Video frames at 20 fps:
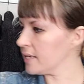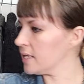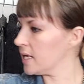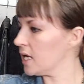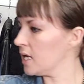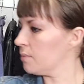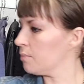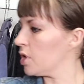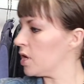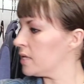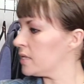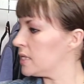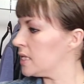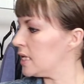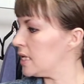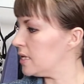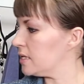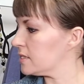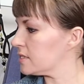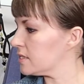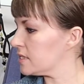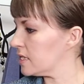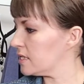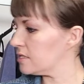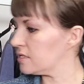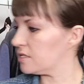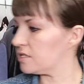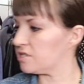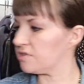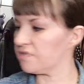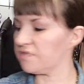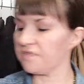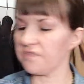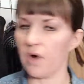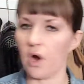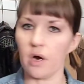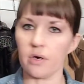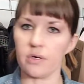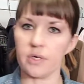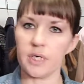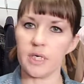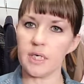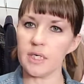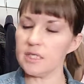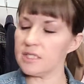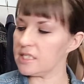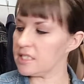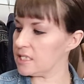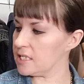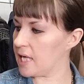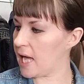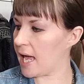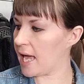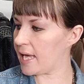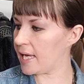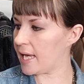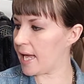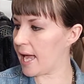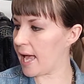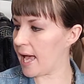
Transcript: name on this is Dafari, D-A-F-R-I,